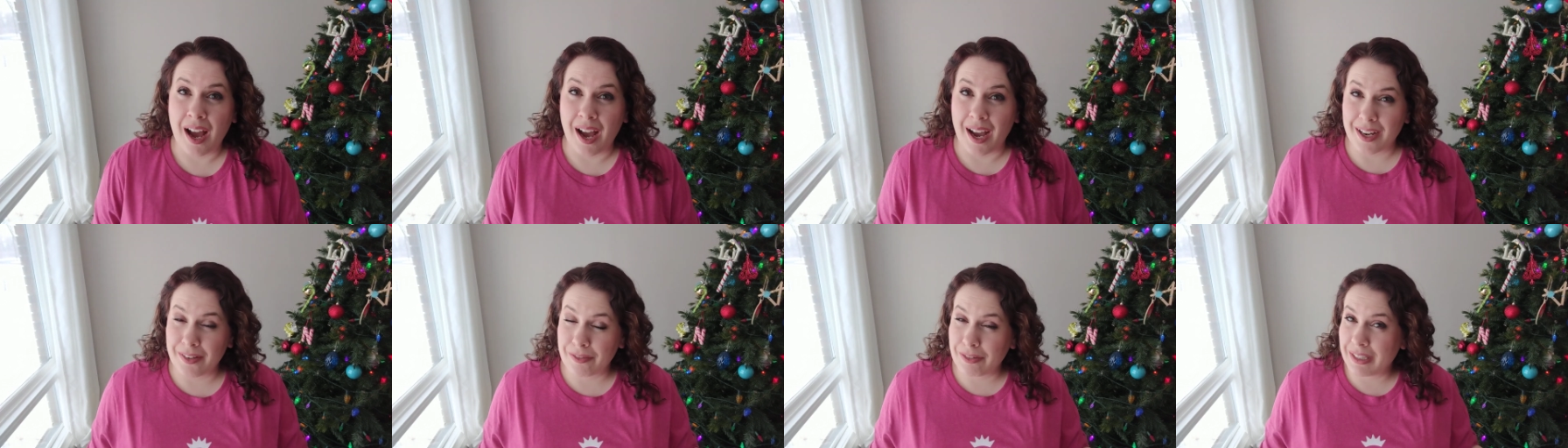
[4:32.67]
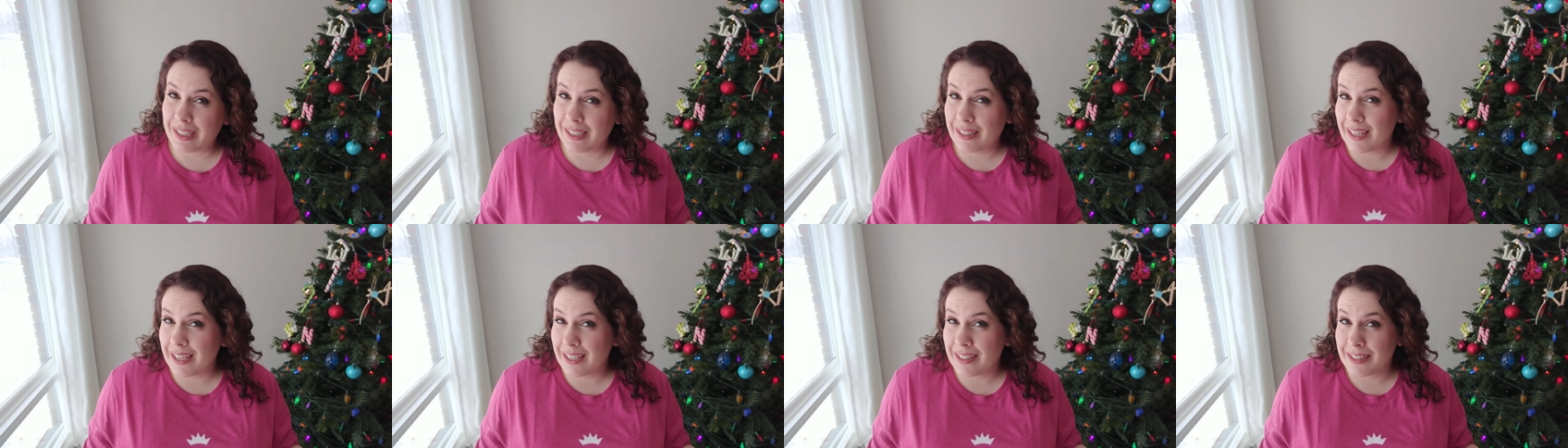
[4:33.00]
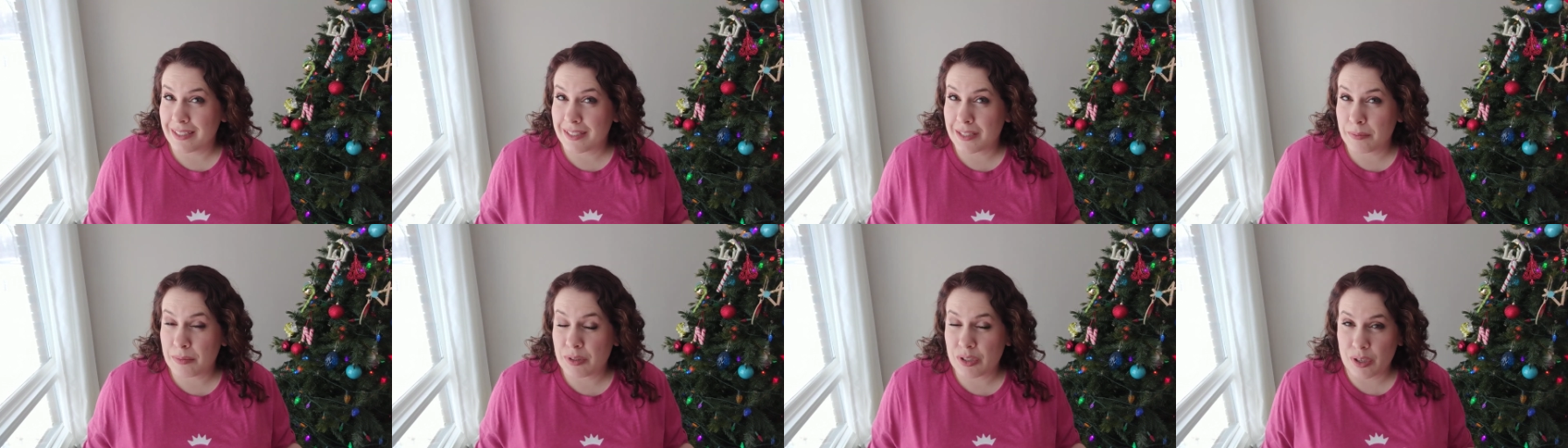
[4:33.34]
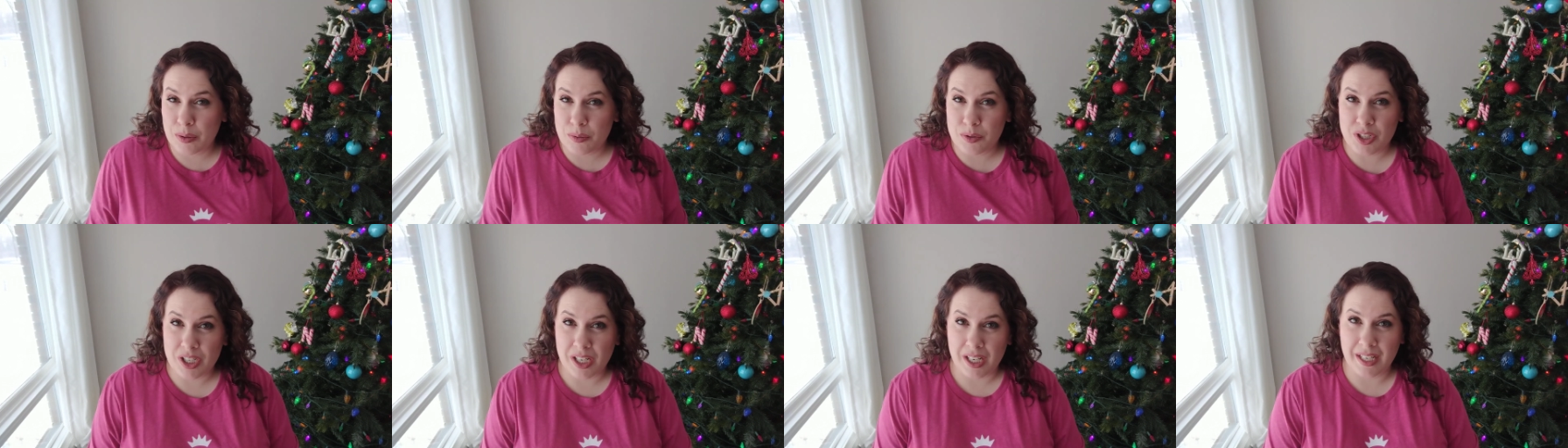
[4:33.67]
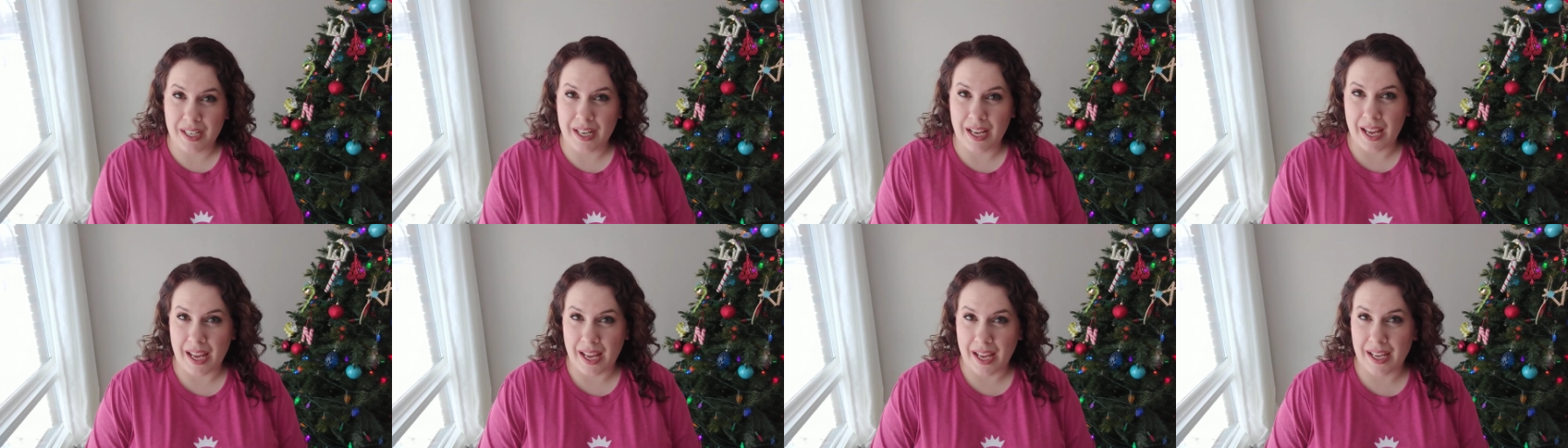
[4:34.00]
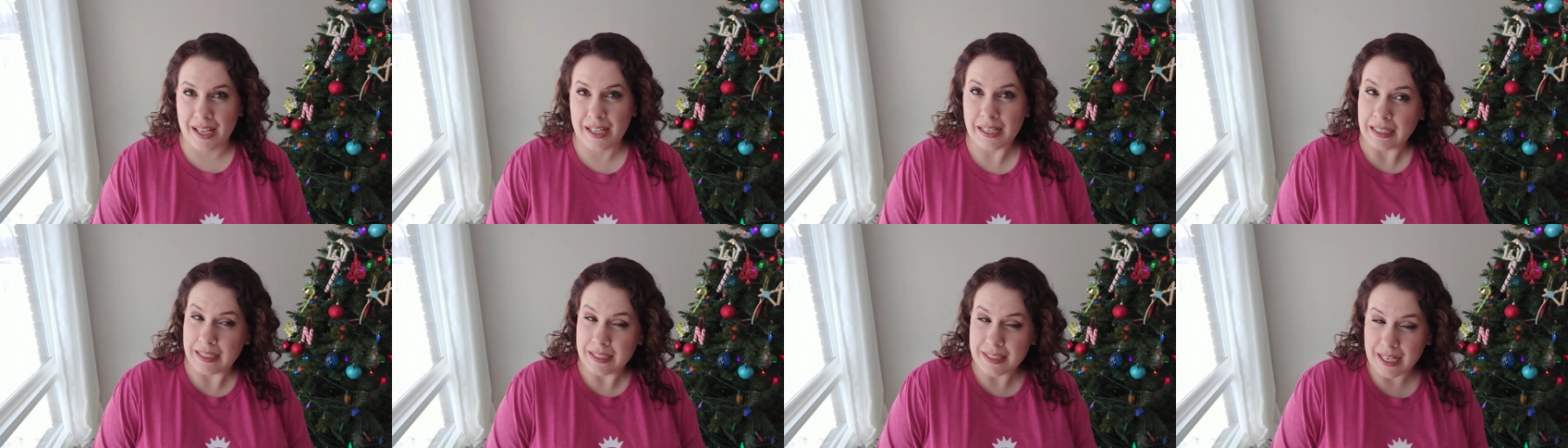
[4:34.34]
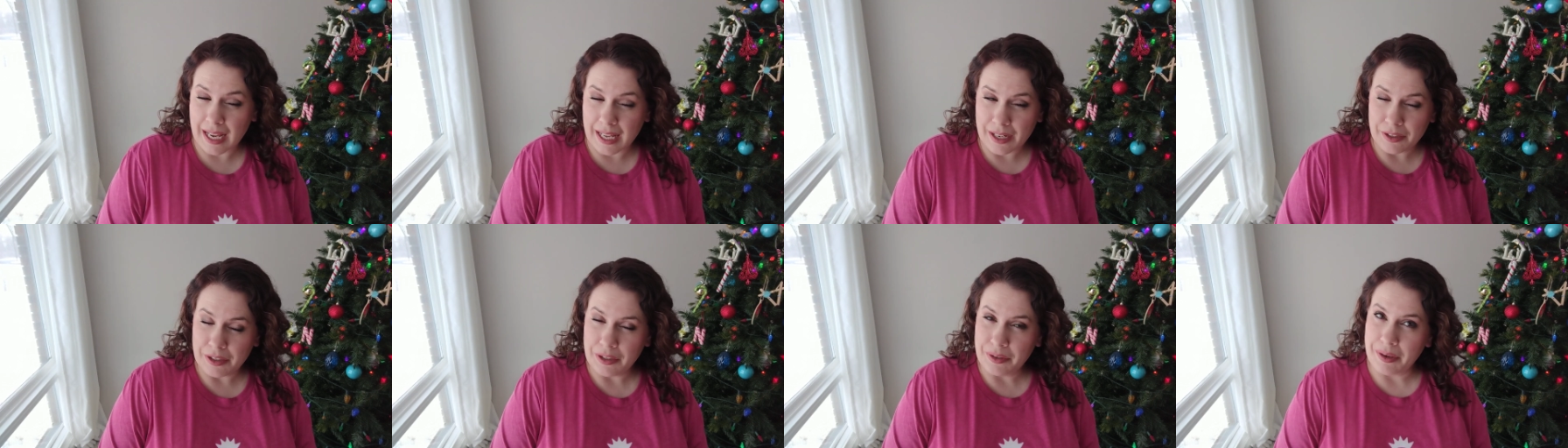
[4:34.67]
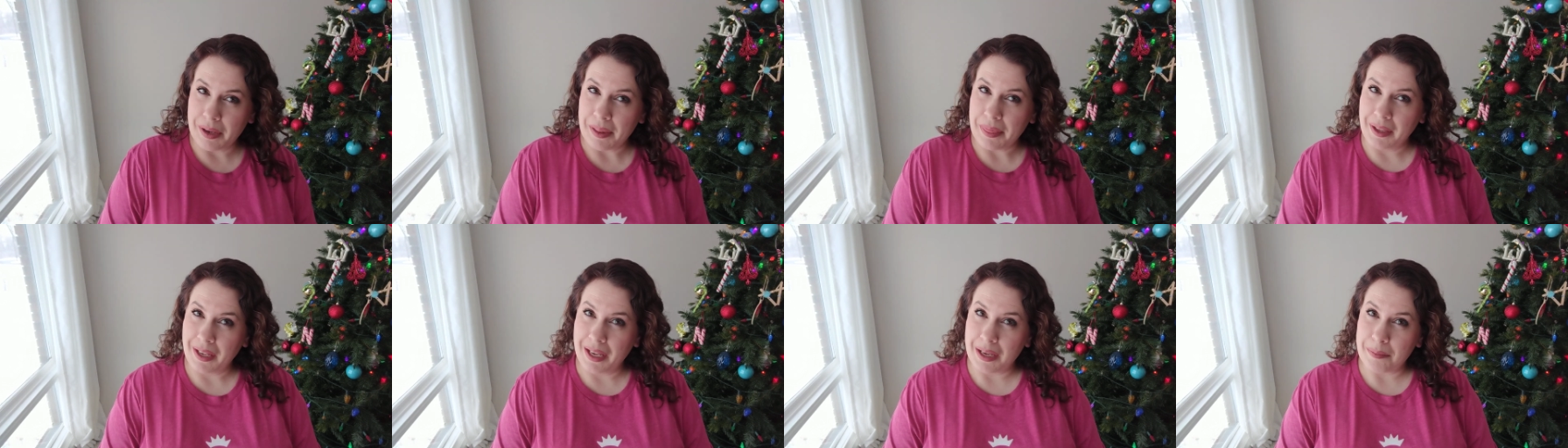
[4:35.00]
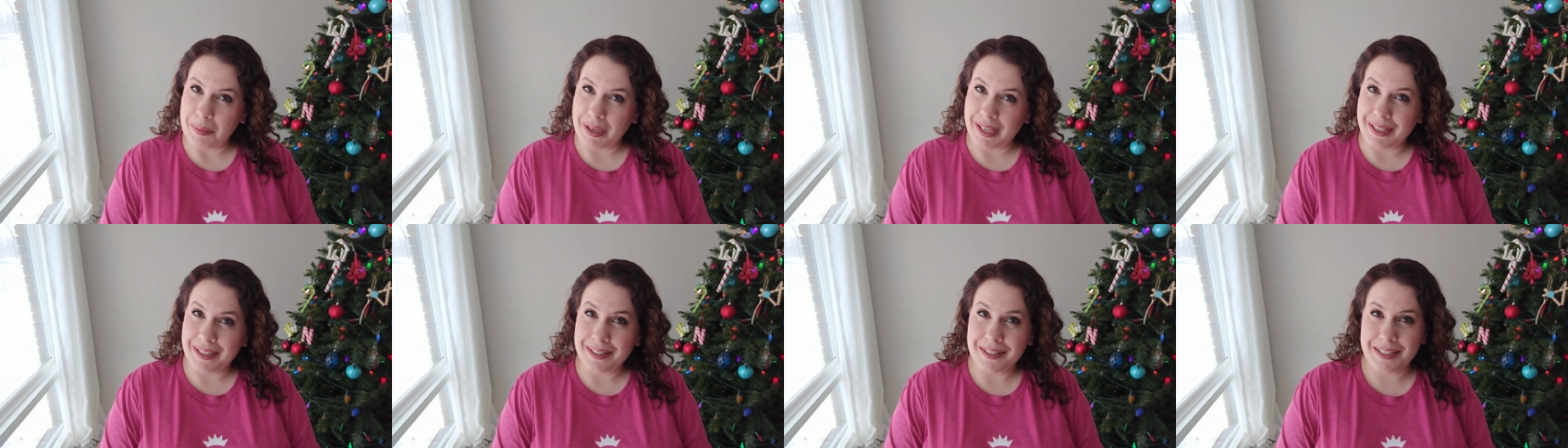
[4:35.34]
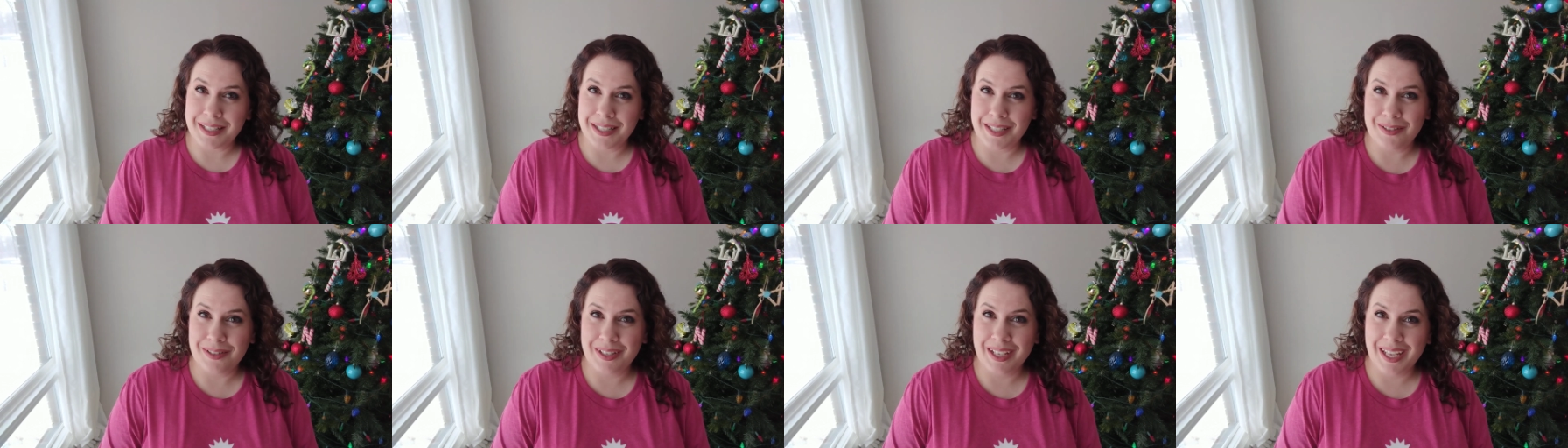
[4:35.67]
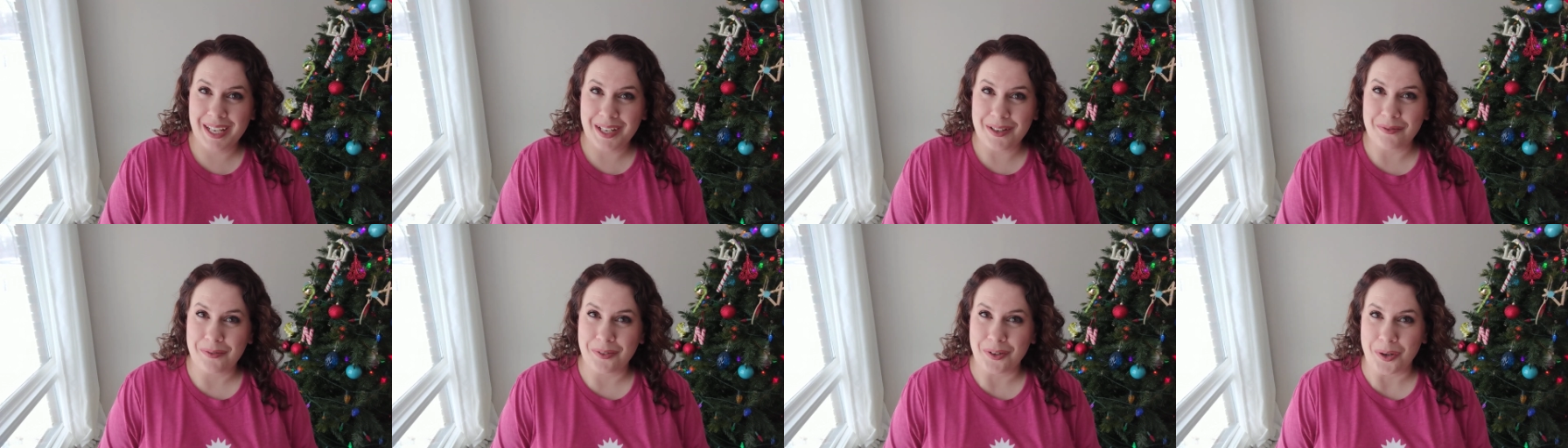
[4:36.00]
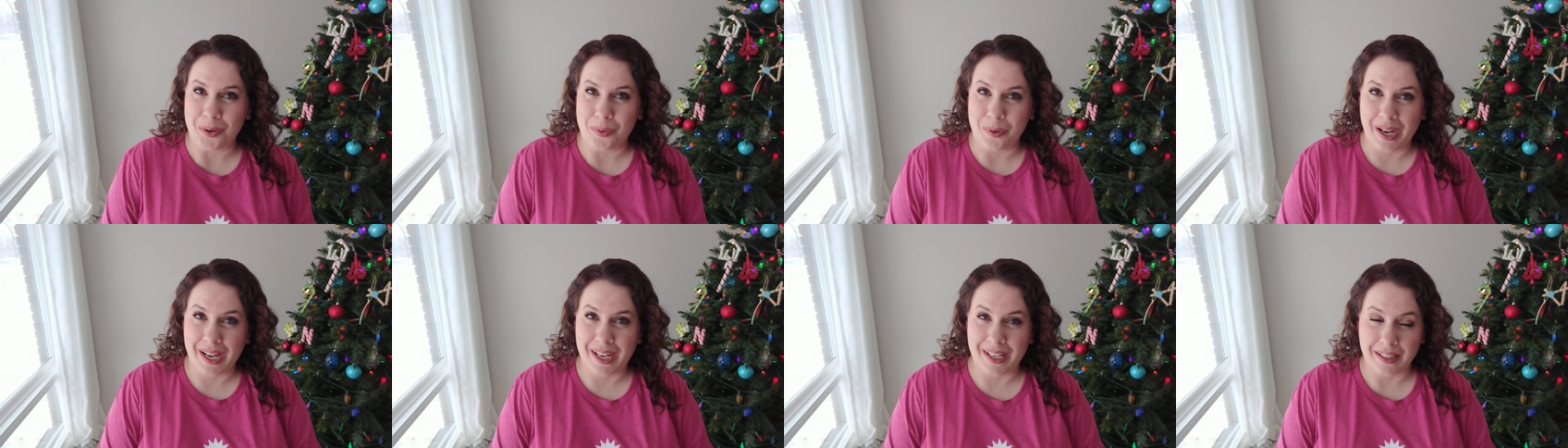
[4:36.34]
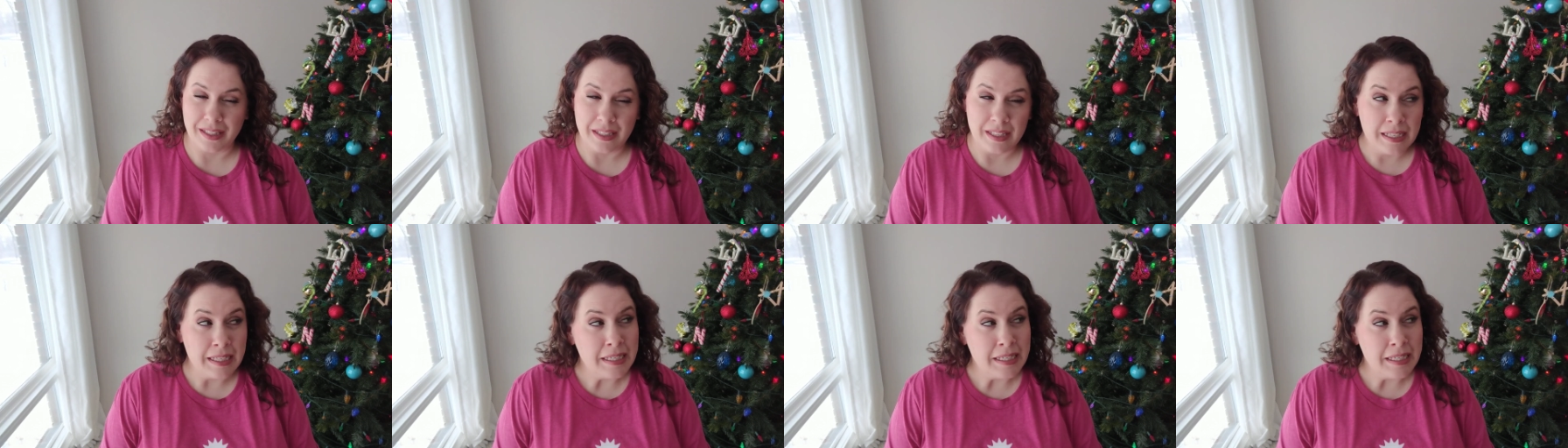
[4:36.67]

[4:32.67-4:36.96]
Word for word: I really like the subscription and I don't know I think I might continue to get it for a while.